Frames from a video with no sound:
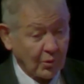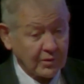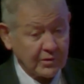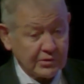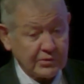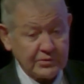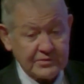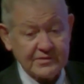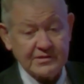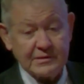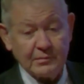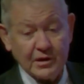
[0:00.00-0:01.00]
You couldn't see
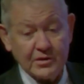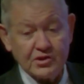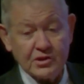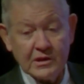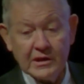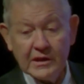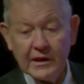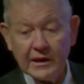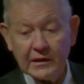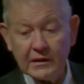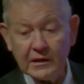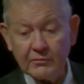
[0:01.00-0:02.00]
much. And
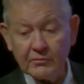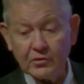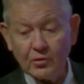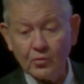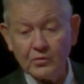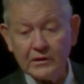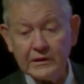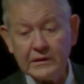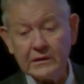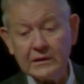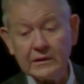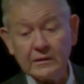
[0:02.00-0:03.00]
it was only
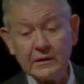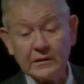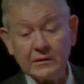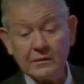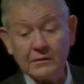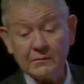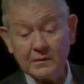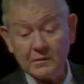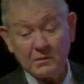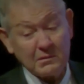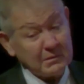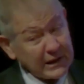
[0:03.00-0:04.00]
in the
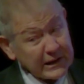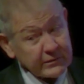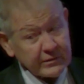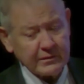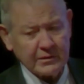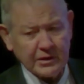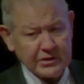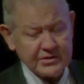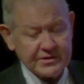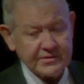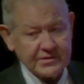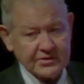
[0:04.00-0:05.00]
late
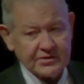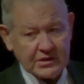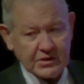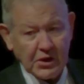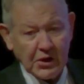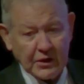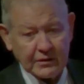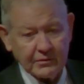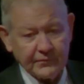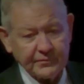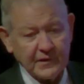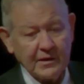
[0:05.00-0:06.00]
1969
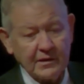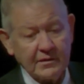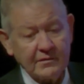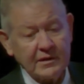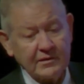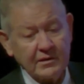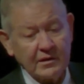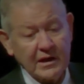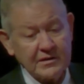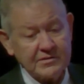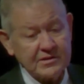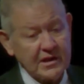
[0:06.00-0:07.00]
that the United
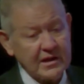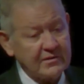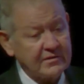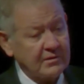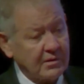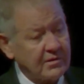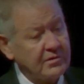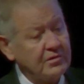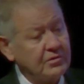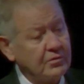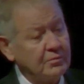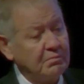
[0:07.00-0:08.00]
States started to
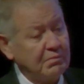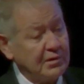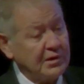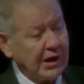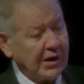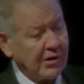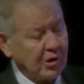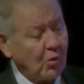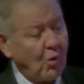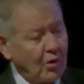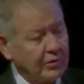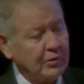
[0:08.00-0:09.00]
put air
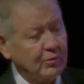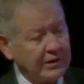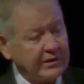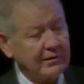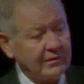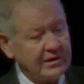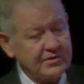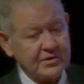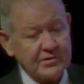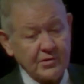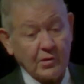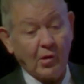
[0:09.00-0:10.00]
quality regulations
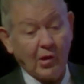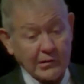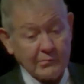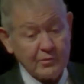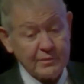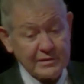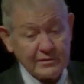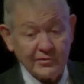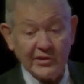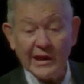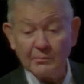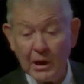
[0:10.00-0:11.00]
on automobiles
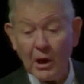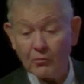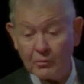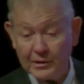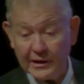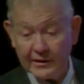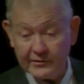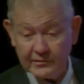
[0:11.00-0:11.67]
and power plants.